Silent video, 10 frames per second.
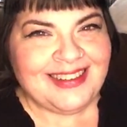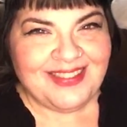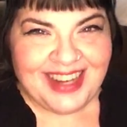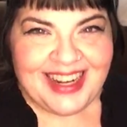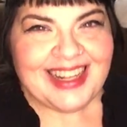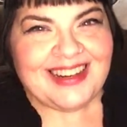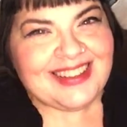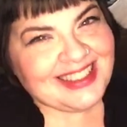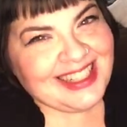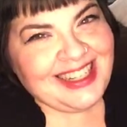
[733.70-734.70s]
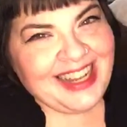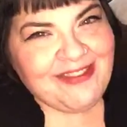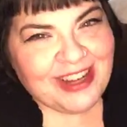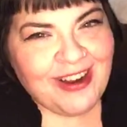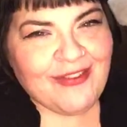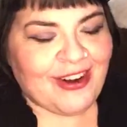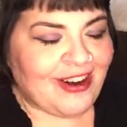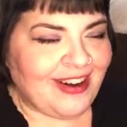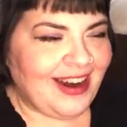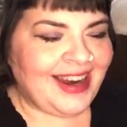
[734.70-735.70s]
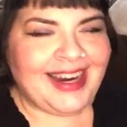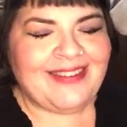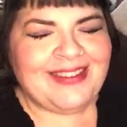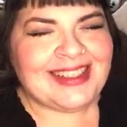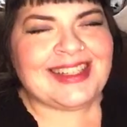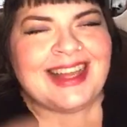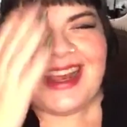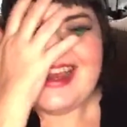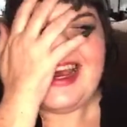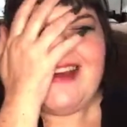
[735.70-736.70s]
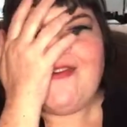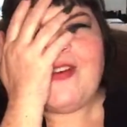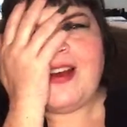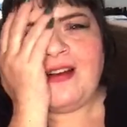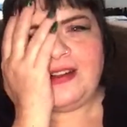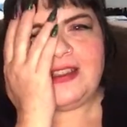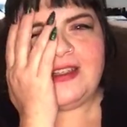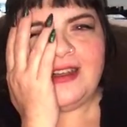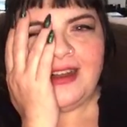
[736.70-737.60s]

There was a little left over. And it was like, I felt